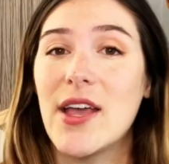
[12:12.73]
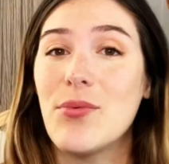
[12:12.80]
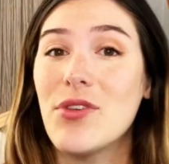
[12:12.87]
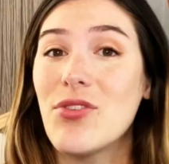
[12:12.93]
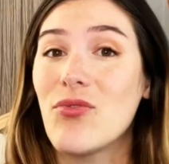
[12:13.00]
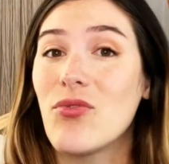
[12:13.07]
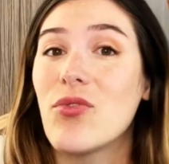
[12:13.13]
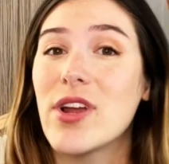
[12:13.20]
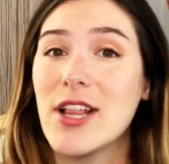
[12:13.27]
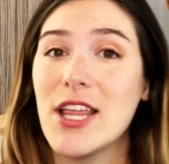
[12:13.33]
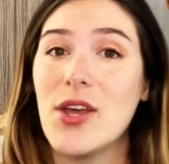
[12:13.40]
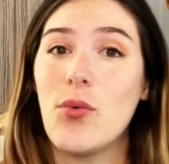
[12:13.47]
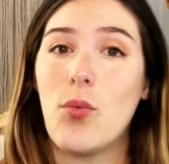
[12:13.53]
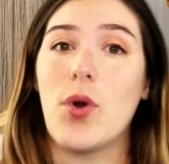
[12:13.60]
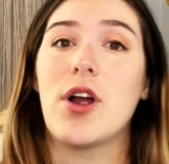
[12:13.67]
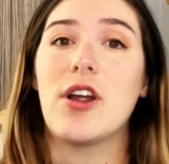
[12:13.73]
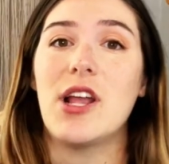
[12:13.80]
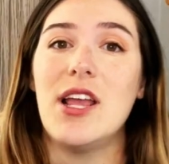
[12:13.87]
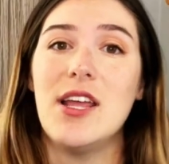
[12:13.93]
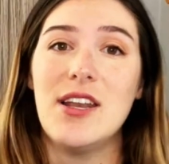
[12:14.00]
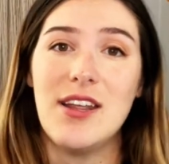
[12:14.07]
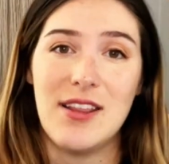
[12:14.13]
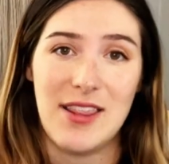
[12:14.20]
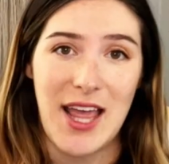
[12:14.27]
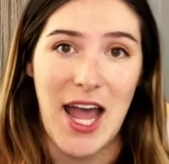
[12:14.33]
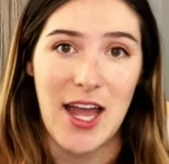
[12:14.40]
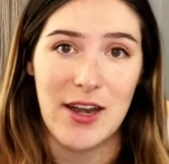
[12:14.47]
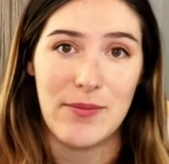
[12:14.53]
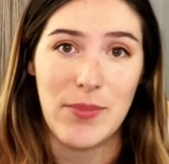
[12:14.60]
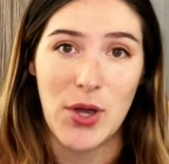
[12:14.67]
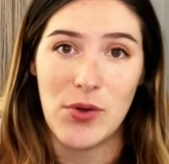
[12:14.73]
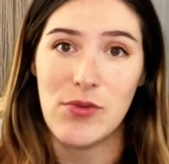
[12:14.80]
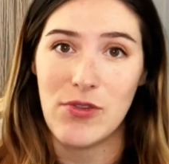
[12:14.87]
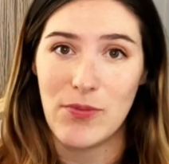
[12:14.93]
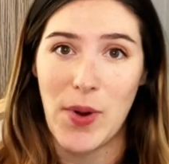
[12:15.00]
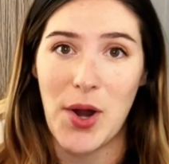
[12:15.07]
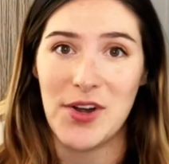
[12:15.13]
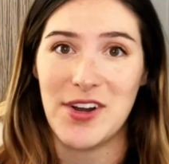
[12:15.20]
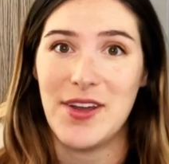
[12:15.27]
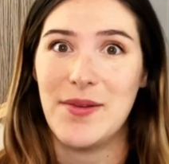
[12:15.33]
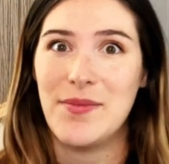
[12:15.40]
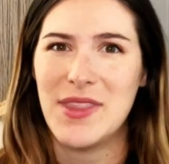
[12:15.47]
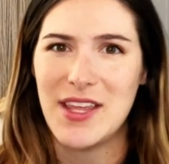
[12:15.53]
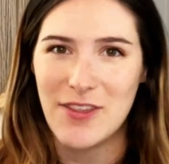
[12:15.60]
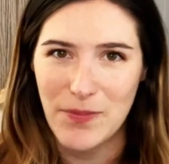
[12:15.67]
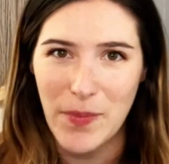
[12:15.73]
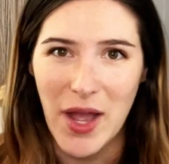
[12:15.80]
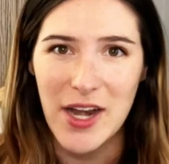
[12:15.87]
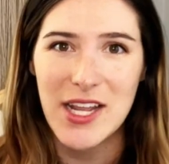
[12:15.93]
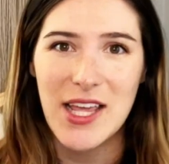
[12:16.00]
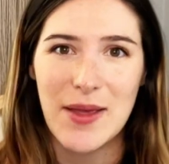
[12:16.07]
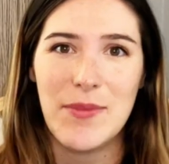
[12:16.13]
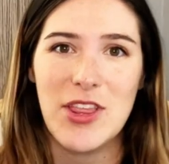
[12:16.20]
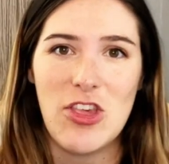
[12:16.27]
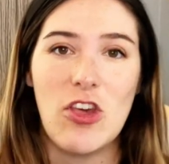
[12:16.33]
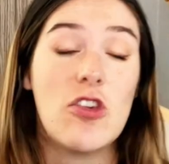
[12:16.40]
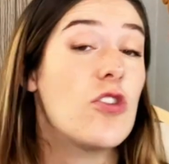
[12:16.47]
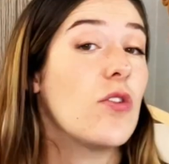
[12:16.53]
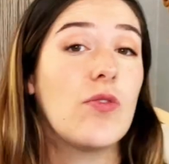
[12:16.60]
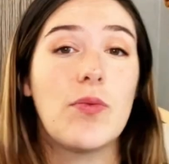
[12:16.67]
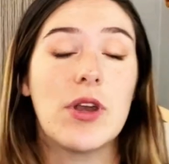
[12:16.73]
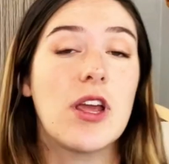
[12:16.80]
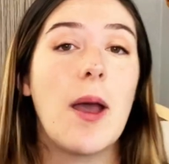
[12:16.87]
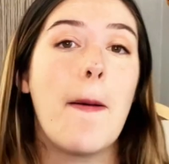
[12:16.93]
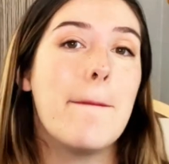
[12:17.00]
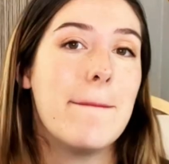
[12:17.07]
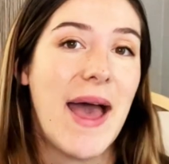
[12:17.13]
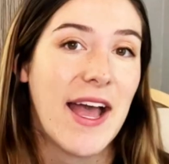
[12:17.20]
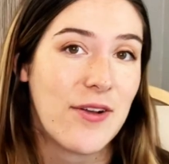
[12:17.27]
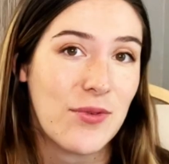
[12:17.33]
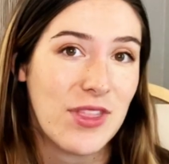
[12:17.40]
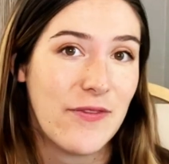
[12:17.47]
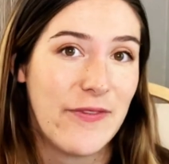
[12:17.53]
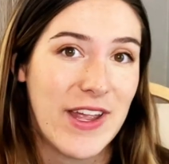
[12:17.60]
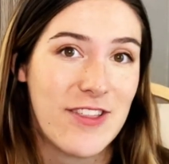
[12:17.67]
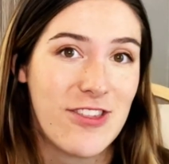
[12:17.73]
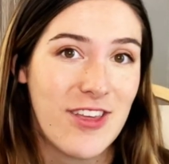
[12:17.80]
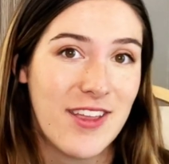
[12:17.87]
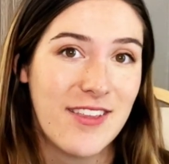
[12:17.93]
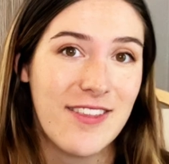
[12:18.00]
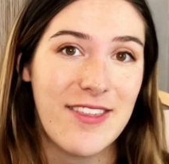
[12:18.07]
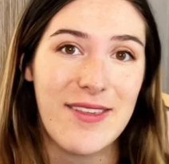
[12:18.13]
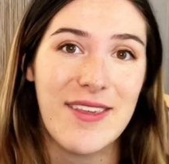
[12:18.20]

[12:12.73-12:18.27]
was really worried that postpartum, these body image issues would come back with a vengeance